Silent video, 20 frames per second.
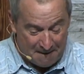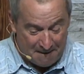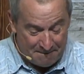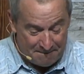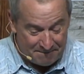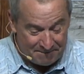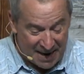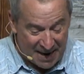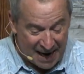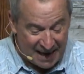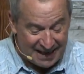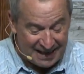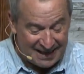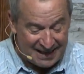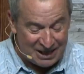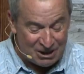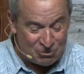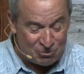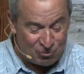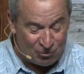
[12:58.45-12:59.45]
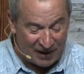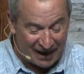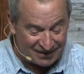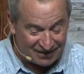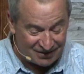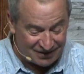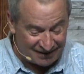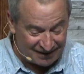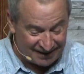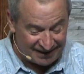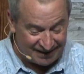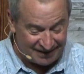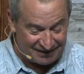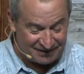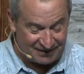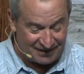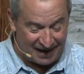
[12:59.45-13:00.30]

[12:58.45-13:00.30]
mighty wrestlings